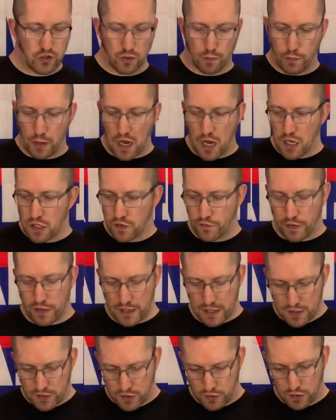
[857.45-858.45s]
some parts for
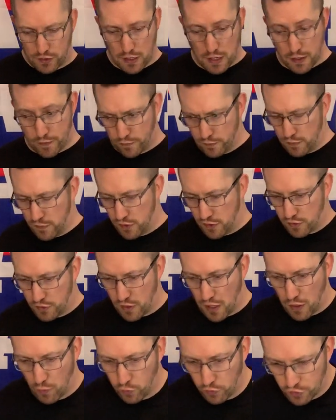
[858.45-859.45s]
this
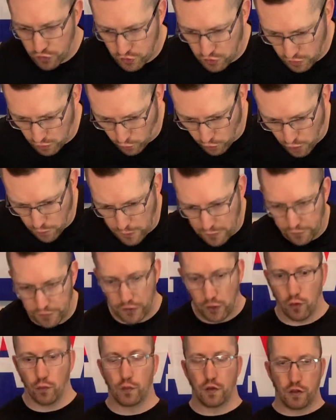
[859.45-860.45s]
because I want to build
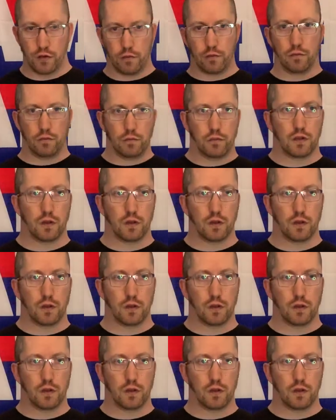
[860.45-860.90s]
it up with the